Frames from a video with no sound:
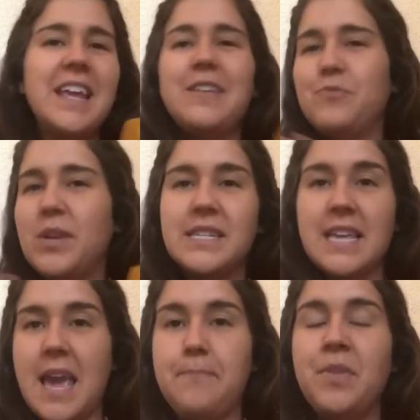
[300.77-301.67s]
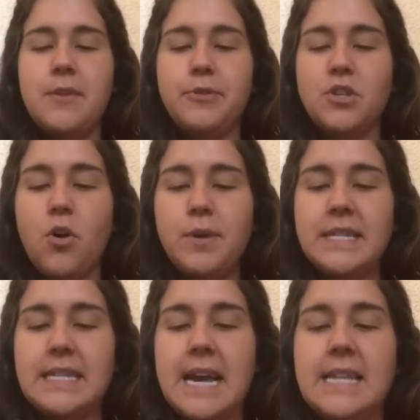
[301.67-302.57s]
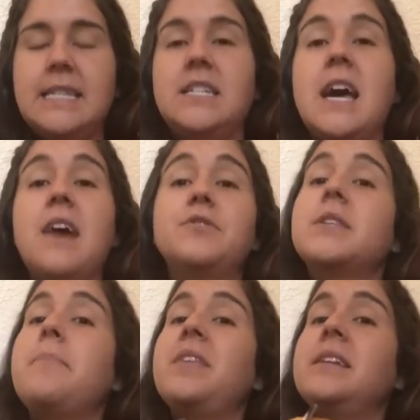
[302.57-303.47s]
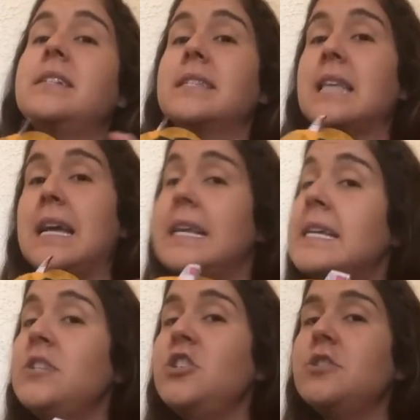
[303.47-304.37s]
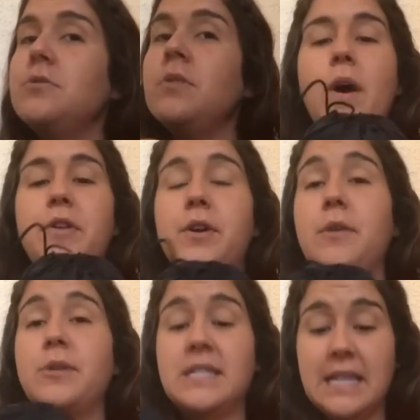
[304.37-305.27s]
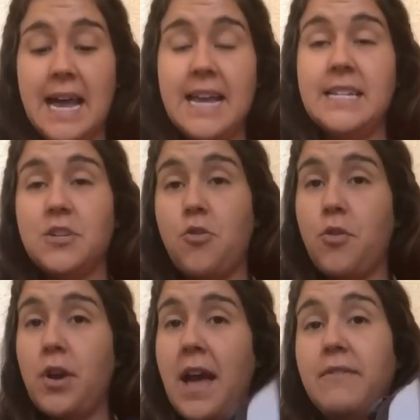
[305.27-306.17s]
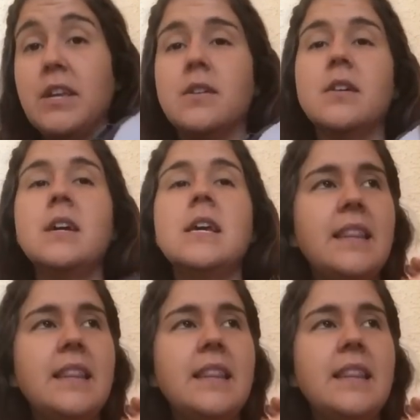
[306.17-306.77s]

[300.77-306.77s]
it. it it's a game. It was always nice to have something to slide into, whether it was light or heavier.